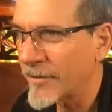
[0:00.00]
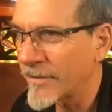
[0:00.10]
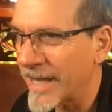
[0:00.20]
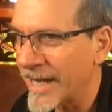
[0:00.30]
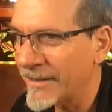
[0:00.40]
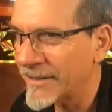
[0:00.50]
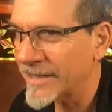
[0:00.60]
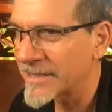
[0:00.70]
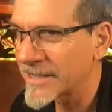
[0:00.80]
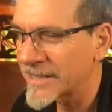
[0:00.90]
with that
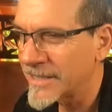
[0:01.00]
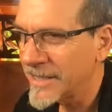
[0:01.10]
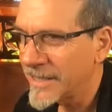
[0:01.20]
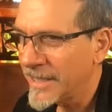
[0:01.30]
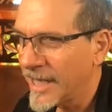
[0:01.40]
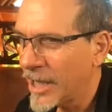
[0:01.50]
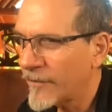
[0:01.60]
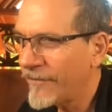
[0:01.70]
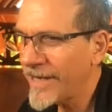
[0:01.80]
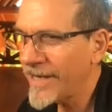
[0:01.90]
elegance, how
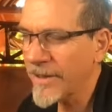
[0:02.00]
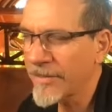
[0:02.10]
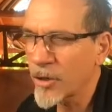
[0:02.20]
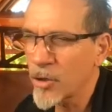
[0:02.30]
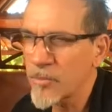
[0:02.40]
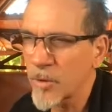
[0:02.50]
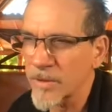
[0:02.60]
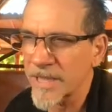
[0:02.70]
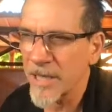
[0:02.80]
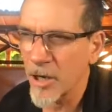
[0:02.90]
to find the
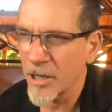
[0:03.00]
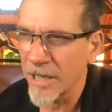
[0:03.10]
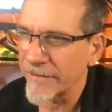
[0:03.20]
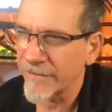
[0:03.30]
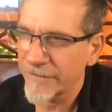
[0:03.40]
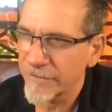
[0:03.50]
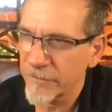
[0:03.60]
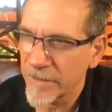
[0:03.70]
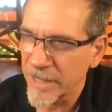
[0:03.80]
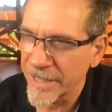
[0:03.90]
thermals in our life,
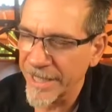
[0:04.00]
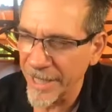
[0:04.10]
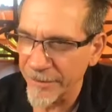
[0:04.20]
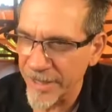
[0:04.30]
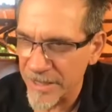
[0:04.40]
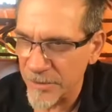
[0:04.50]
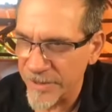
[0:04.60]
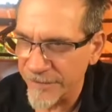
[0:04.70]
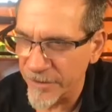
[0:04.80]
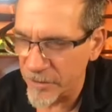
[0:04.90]
what can carry us through
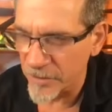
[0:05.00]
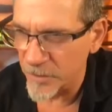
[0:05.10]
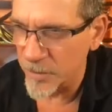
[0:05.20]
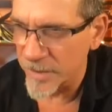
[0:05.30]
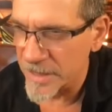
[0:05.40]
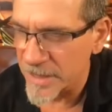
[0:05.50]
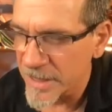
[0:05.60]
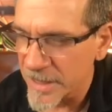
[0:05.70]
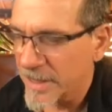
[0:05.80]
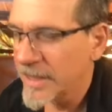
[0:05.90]
difficult moments
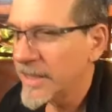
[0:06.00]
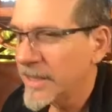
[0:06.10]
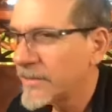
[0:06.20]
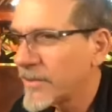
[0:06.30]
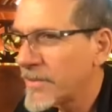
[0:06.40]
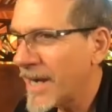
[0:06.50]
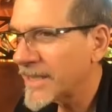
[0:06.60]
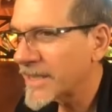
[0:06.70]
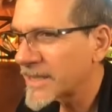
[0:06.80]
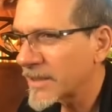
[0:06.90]
and
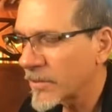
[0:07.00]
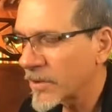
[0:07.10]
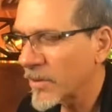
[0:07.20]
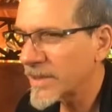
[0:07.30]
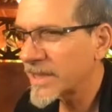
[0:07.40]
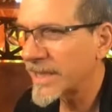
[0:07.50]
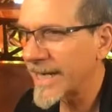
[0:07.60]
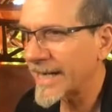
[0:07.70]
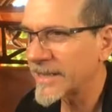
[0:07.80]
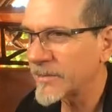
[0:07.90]
remind us that we're always
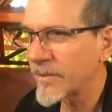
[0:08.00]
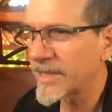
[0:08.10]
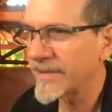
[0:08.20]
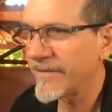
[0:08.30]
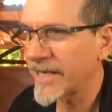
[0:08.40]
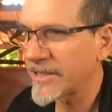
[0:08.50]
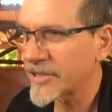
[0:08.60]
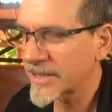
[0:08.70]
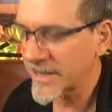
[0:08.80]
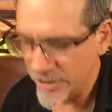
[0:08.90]
connected with the divine, just